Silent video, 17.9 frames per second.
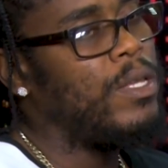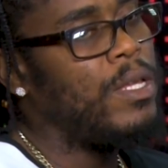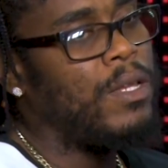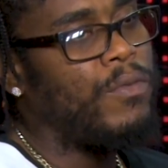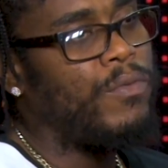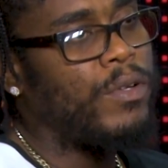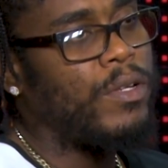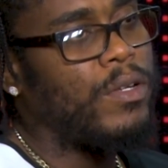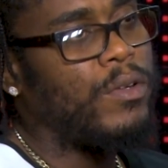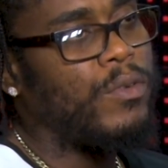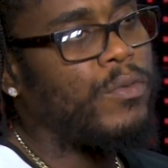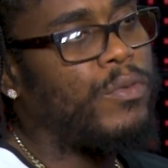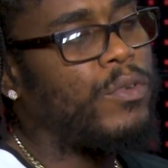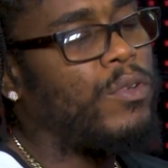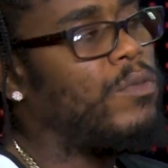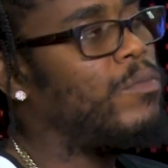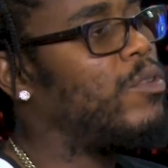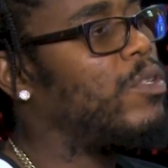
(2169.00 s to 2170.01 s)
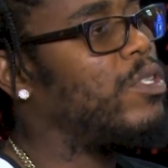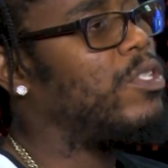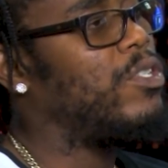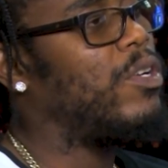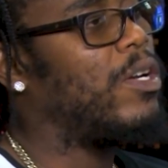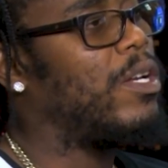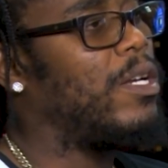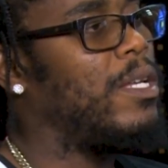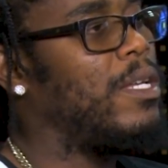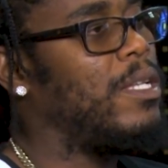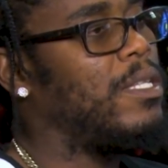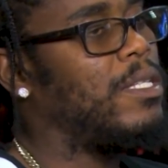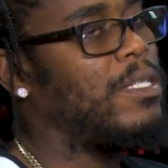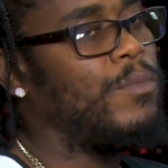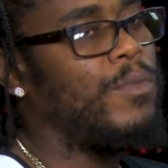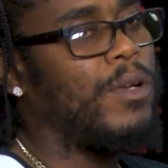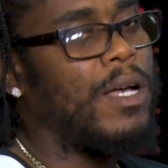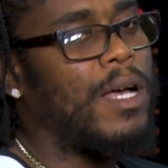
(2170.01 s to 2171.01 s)
We need to do more
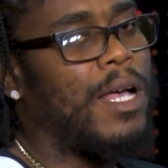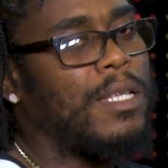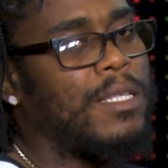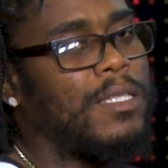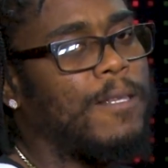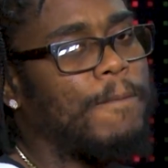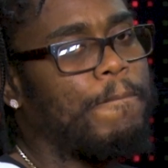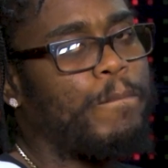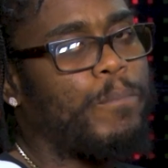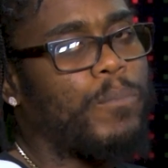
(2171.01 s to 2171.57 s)
jugglings because